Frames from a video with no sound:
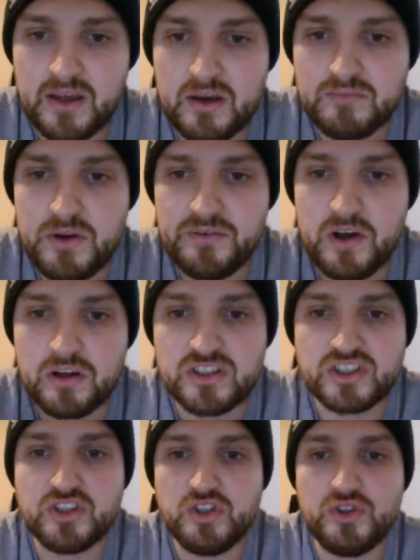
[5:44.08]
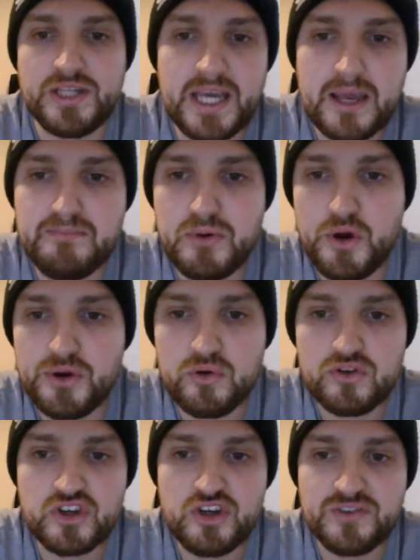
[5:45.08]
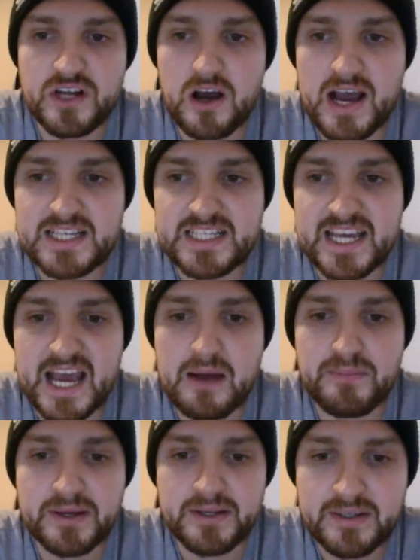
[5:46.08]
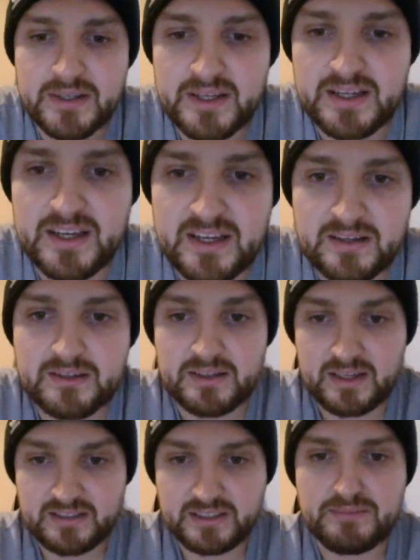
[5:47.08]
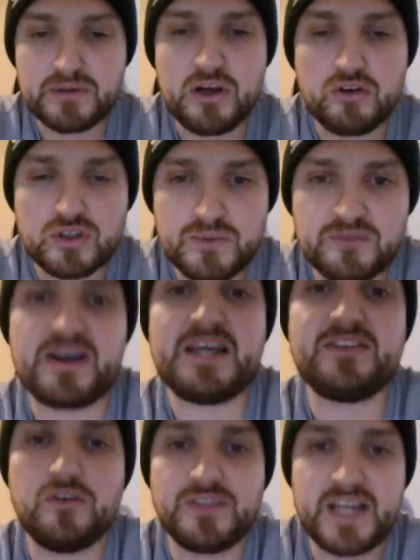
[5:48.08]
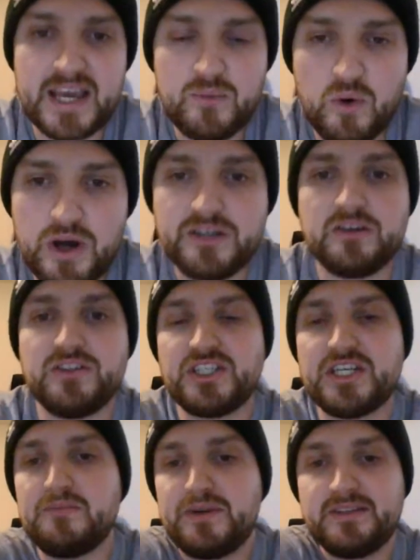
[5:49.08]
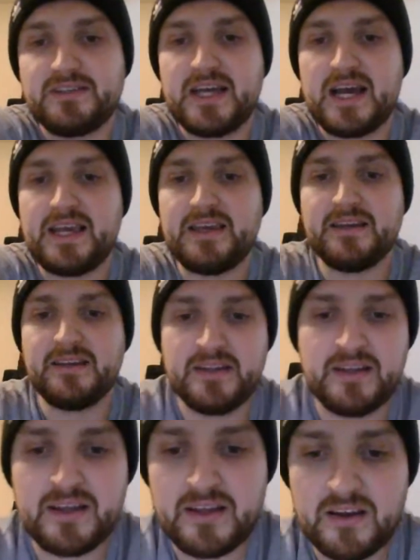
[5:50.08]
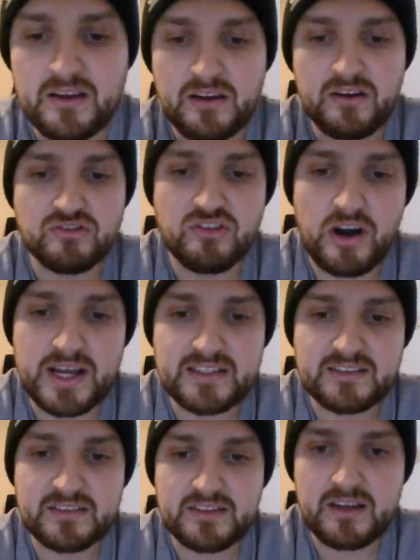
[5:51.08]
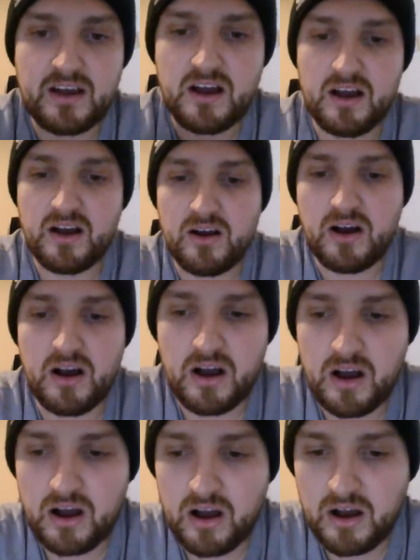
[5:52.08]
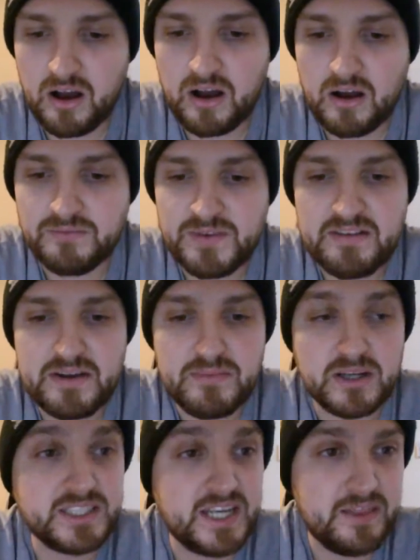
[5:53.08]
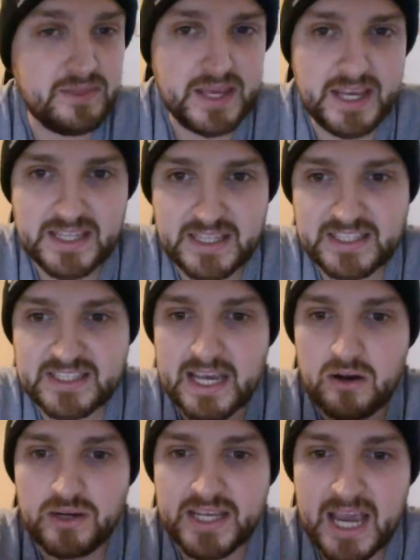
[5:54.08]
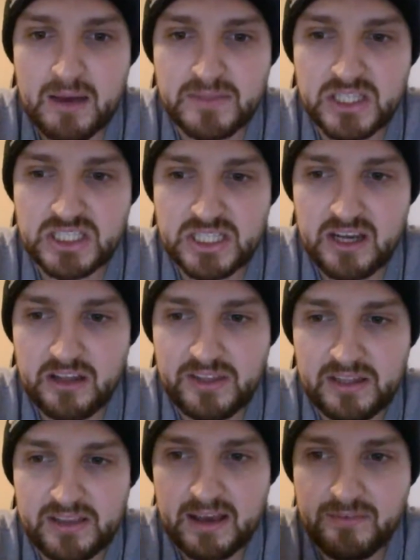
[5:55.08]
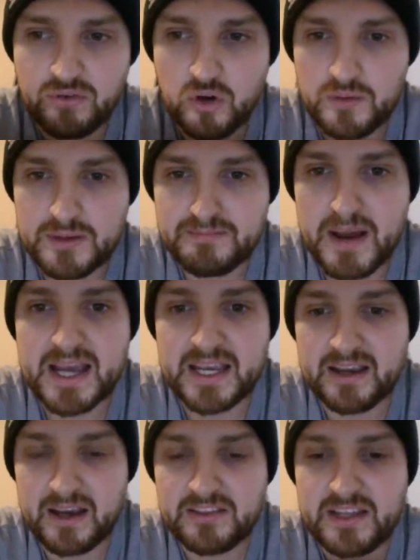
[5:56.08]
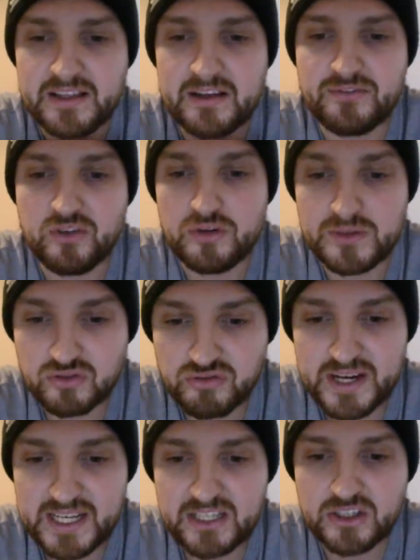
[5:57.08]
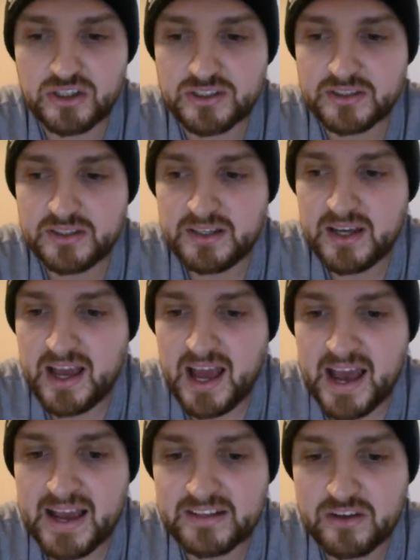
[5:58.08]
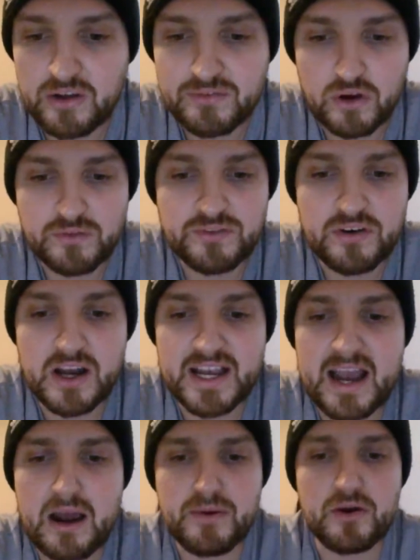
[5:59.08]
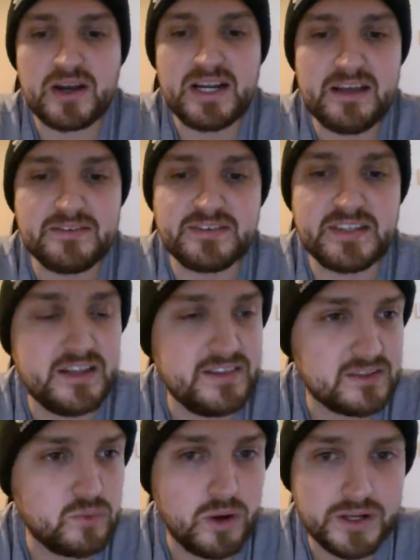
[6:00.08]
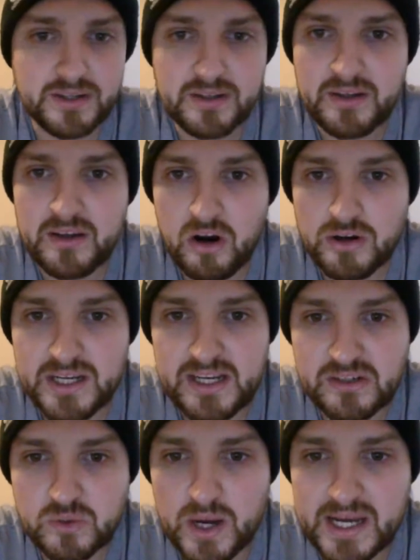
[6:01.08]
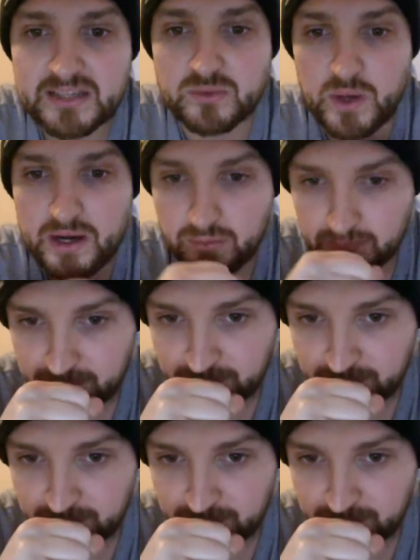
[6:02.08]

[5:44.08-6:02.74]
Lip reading: Moving on to the Boodles Juvenile Handicap. This is the penultimate race on day one, on Champions Day. Right. I'm very much in the Skelton camp this year. I think their form is bang. I think their form is really good. And I've gone for Carabo Cliffs in this one on an each way as well.